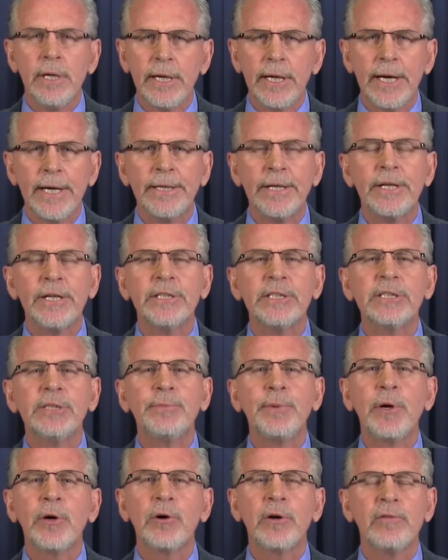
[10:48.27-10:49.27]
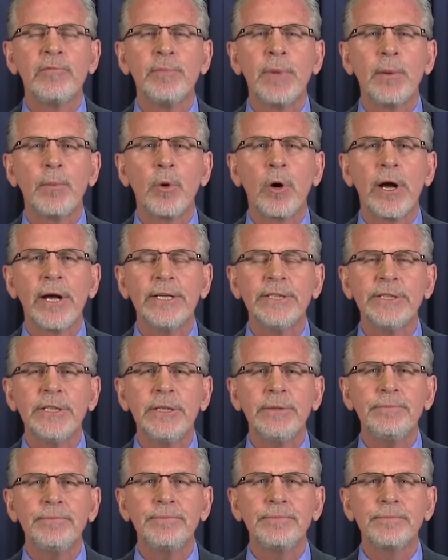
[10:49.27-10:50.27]
and then the spirit of
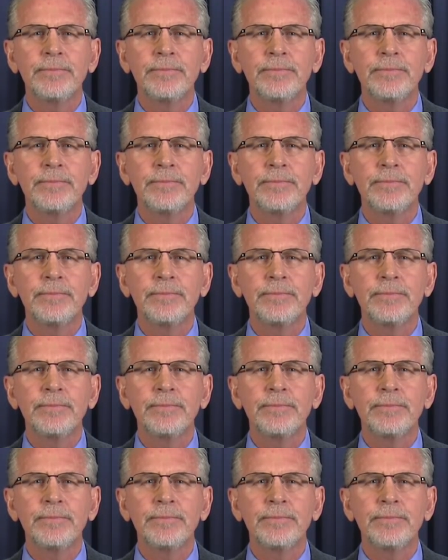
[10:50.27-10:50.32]
memorizing.